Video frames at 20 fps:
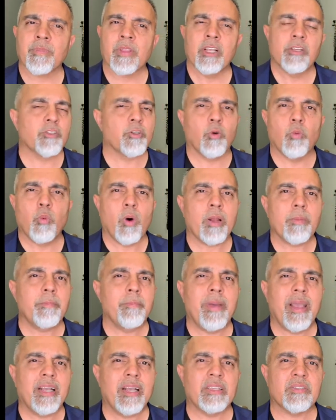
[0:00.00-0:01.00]
So what
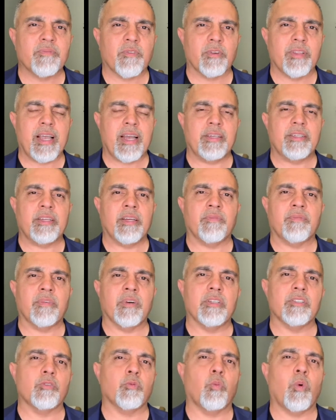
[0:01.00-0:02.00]
makes for that
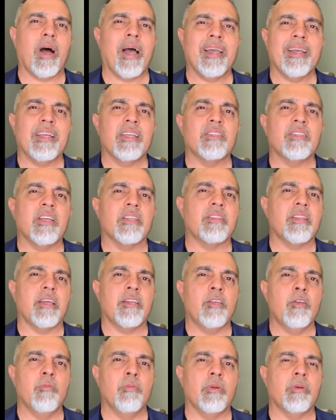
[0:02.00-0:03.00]
difference? Why is it that
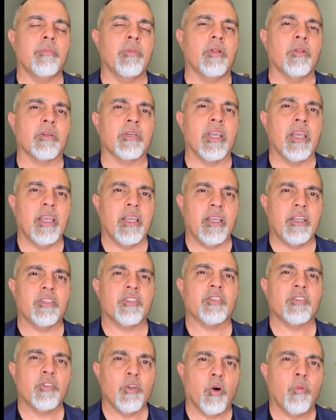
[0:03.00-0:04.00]
human milk is
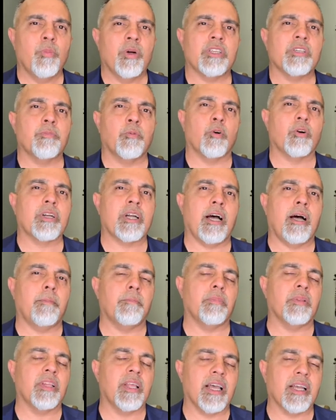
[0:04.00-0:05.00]
so much more
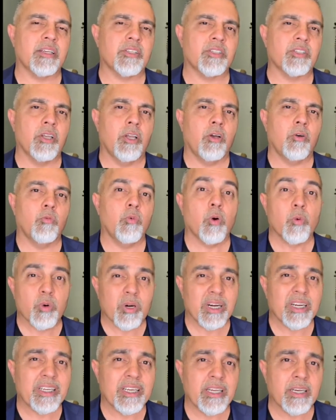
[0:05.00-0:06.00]
complex? Well, we're
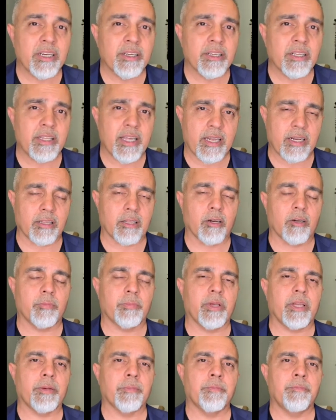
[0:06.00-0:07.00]
going to get into that a little
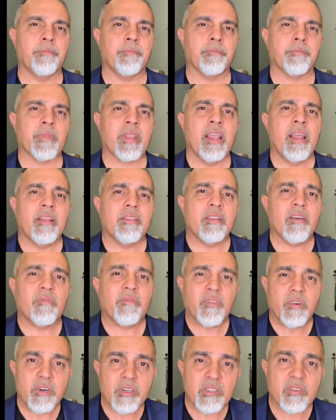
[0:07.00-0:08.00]
bit. The
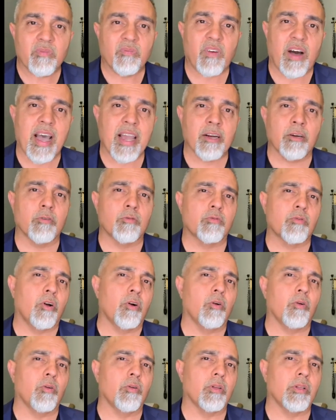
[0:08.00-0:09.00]
first vital
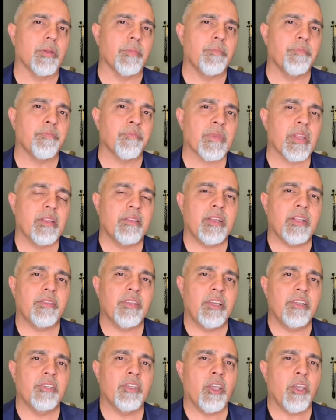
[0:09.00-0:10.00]
role that
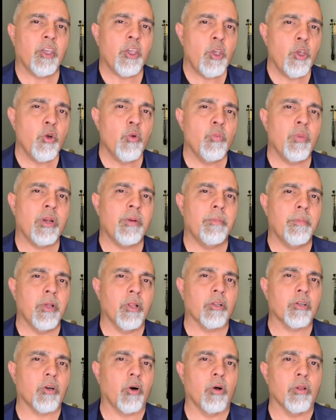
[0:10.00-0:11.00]
these human
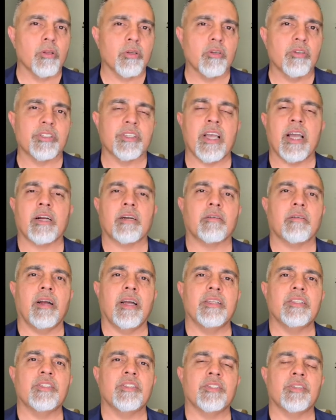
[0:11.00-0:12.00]
milk
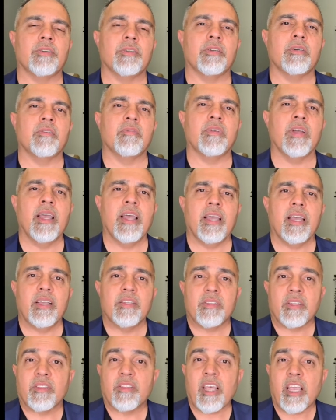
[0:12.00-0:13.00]
oligosaccharides serve is
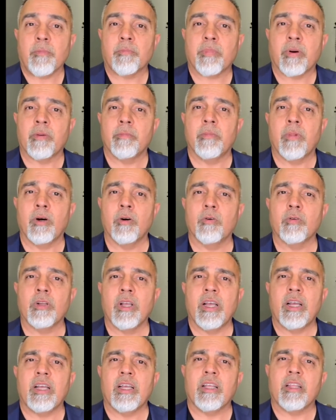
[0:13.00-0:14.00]
that they promote
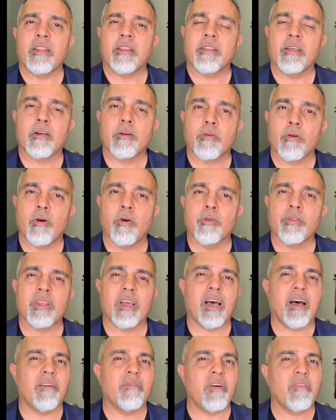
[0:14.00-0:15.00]
the growth
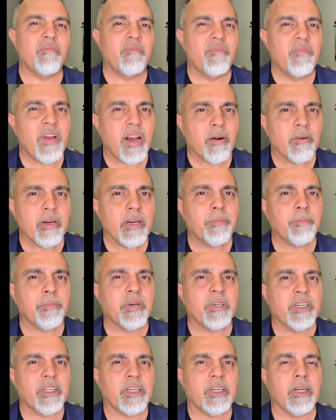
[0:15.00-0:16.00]
of a very
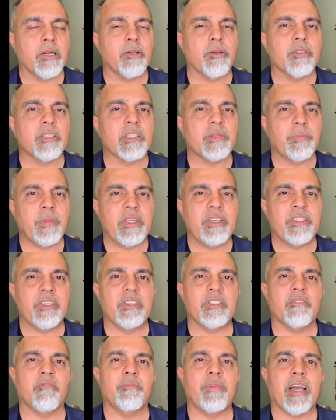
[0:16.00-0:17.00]
particular
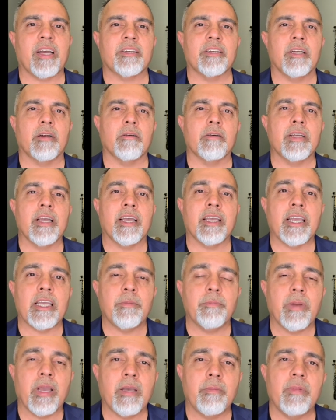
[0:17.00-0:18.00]
species of bacteria in
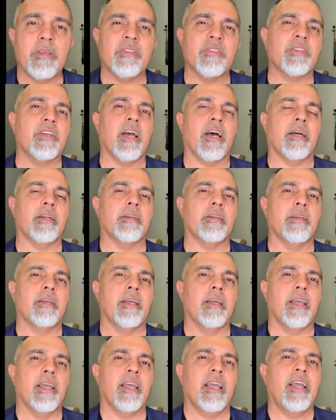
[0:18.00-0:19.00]
baby's gut.
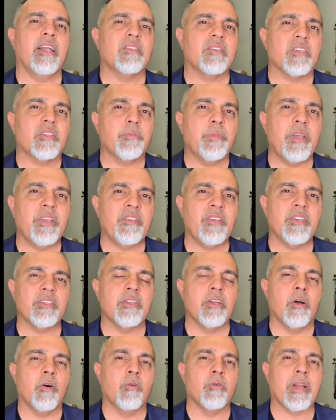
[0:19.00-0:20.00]
It's a species
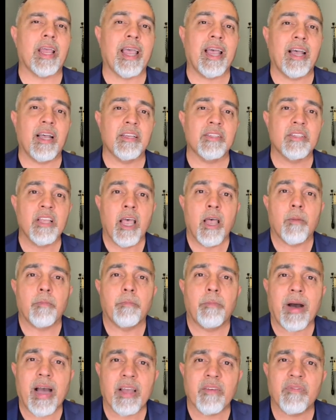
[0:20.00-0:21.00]
known as
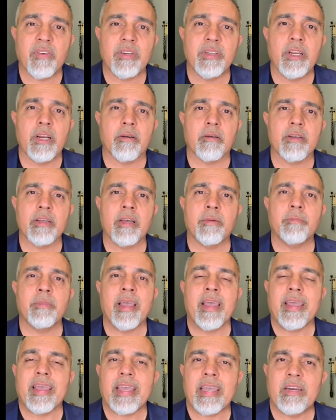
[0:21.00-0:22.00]
Bifidarium
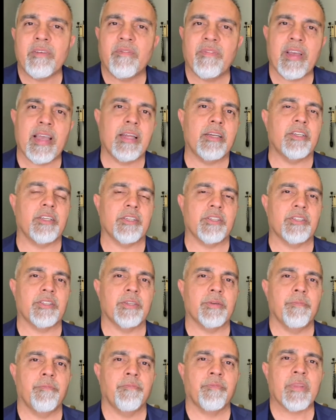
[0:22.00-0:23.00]
infantis.
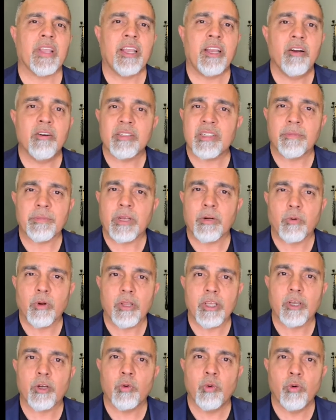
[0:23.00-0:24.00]
Here's something
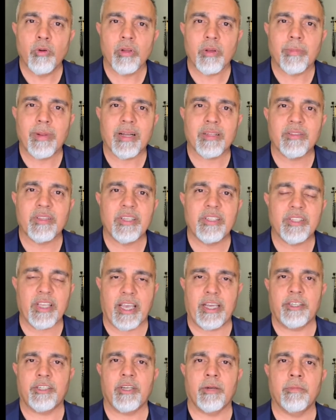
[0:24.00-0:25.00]
really cool about these
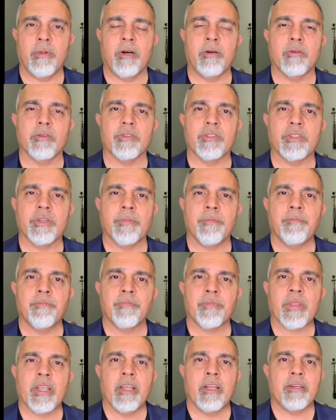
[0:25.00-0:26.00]
HMOs.
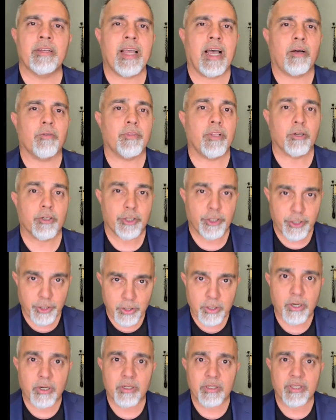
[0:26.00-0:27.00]
Now, they're
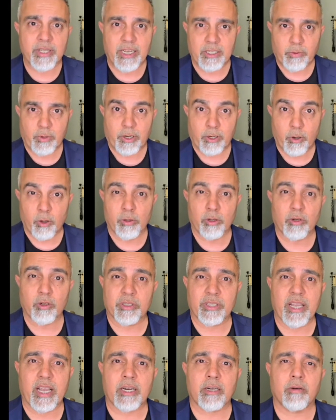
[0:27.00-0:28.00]
sugars, that's what an
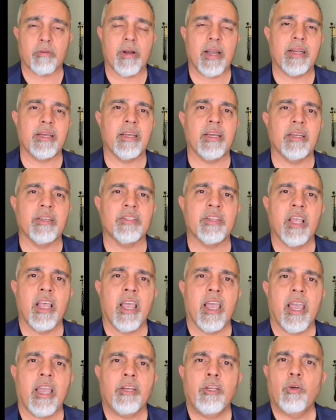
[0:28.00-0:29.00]
oligosaccharide is,
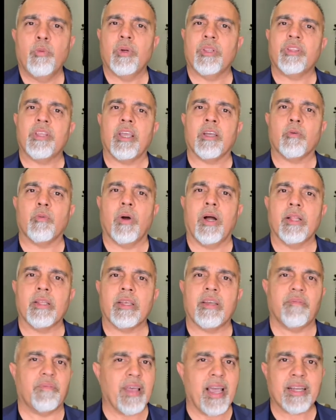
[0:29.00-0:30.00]
and you would think, well,
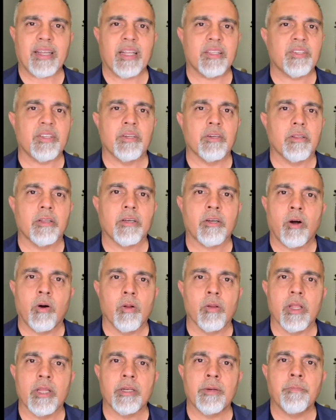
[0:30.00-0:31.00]
if that gets into the
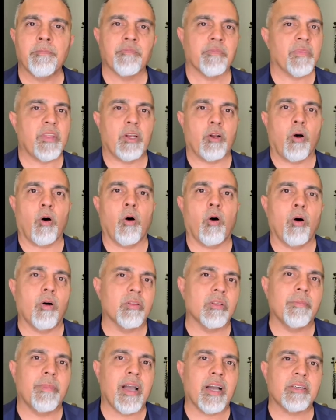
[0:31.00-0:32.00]
colon, then all
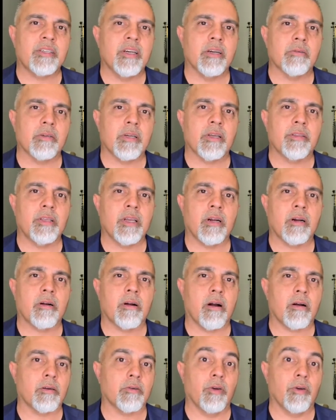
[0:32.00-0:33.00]
the bacteria there
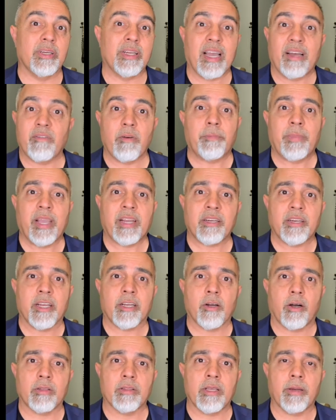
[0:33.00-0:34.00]
are to have a picnic
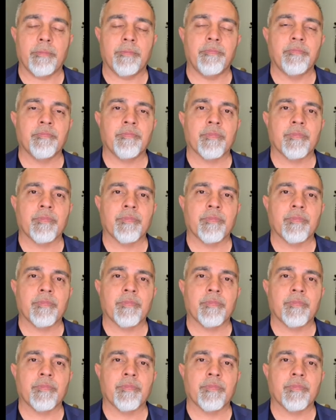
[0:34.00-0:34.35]
on them.